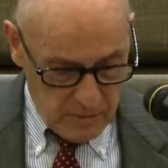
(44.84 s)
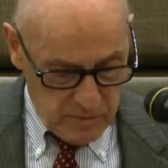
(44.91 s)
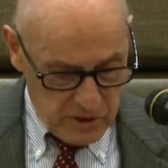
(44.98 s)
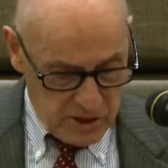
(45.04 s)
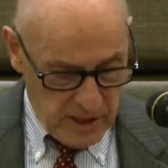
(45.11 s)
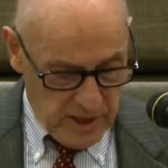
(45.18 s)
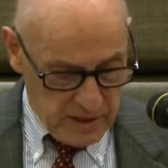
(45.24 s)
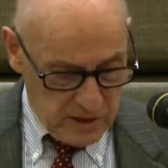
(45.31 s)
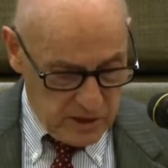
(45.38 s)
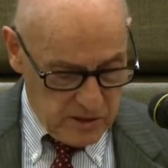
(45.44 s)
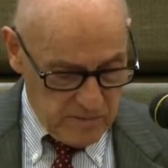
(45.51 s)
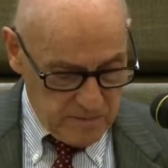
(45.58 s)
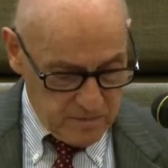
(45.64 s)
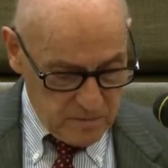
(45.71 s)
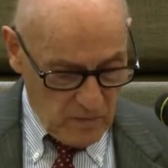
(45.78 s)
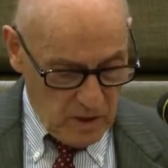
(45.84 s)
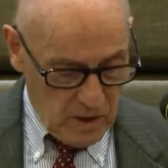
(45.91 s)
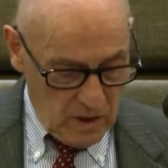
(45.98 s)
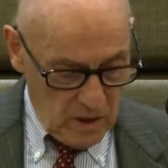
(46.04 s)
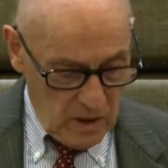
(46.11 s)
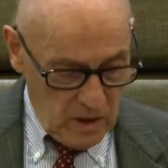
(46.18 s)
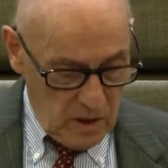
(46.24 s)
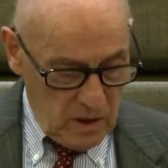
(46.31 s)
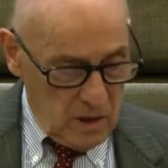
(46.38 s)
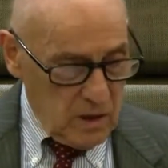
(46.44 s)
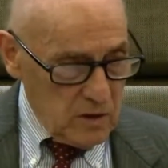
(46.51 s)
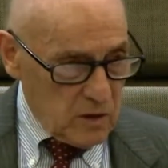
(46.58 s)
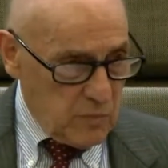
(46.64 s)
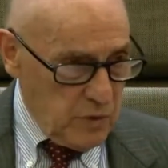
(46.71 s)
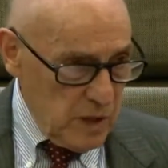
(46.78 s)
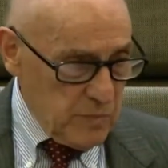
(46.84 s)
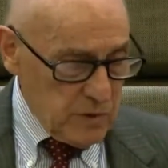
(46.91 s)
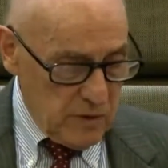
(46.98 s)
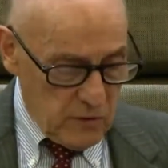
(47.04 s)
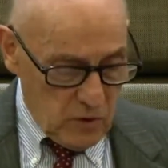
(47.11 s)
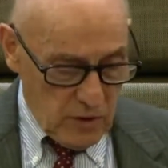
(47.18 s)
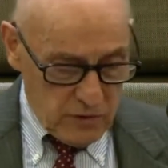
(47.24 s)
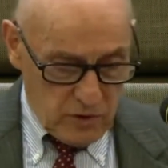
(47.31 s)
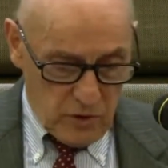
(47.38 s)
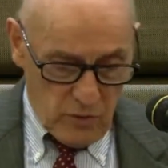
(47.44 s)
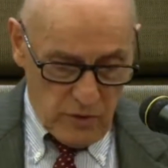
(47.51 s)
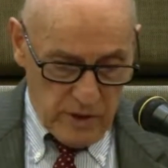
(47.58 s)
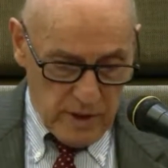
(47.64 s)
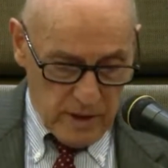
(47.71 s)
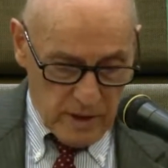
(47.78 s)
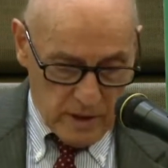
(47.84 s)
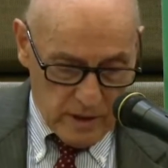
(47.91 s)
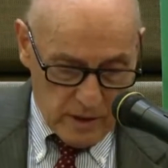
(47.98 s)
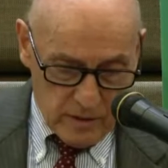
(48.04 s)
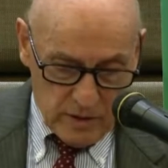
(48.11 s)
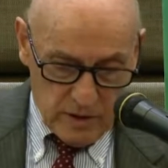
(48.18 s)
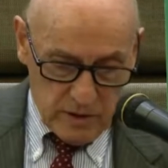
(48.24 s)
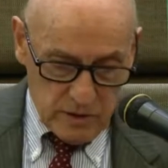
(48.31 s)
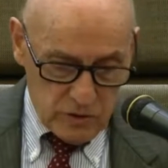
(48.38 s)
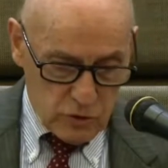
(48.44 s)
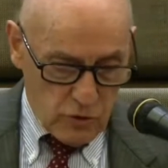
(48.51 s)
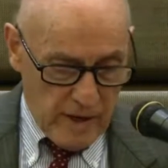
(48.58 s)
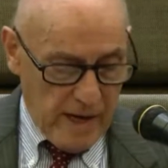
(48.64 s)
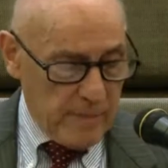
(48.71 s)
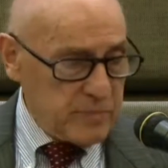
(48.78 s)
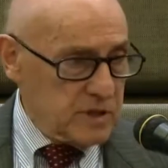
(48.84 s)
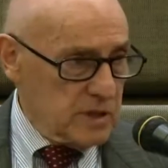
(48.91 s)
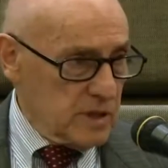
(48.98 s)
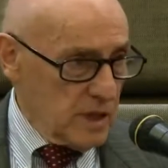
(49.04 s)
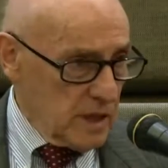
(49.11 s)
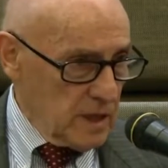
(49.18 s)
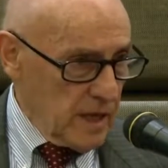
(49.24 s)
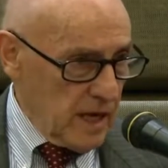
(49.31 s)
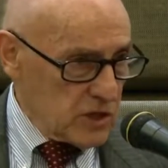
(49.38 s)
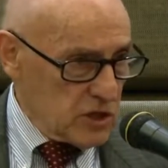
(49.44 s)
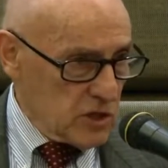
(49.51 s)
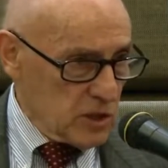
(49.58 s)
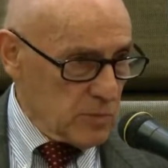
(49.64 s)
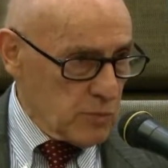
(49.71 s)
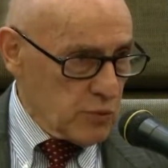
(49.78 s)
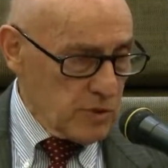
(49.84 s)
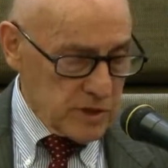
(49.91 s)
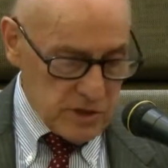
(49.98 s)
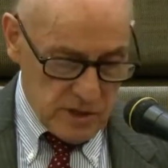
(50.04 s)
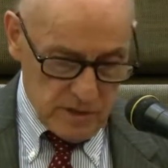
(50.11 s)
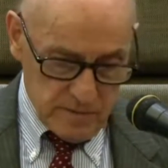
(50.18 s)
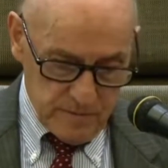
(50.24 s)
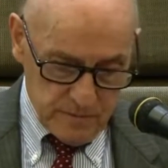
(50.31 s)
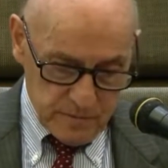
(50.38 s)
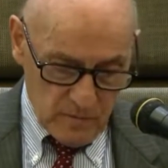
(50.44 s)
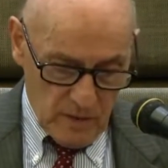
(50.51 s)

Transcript: mistakes. The people of North Korea are trapped in a national prison,